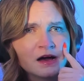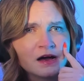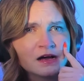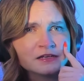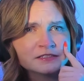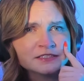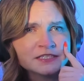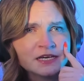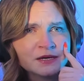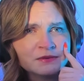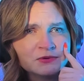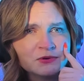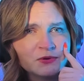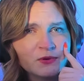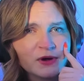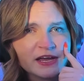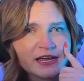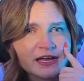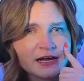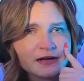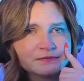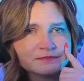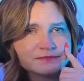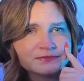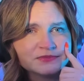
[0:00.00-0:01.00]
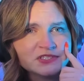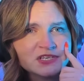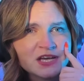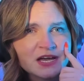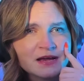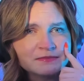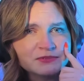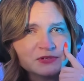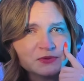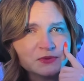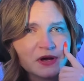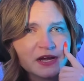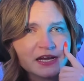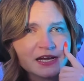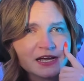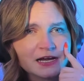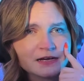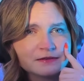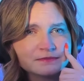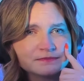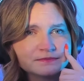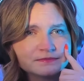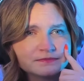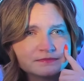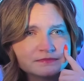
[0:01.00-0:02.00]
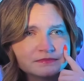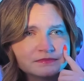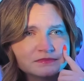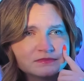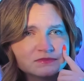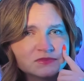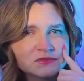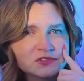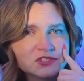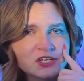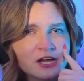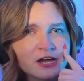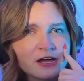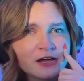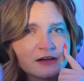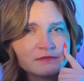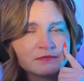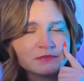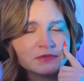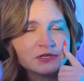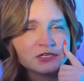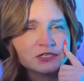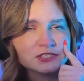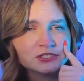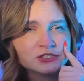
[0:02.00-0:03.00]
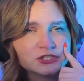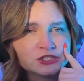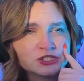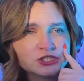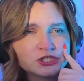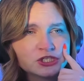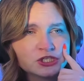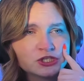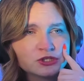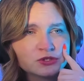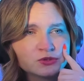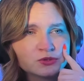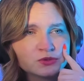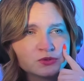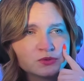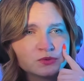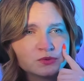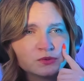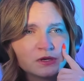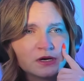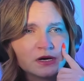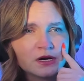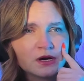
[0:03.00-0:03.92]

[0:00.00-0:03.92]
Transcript: Time to wake up. Time to wake up. Time to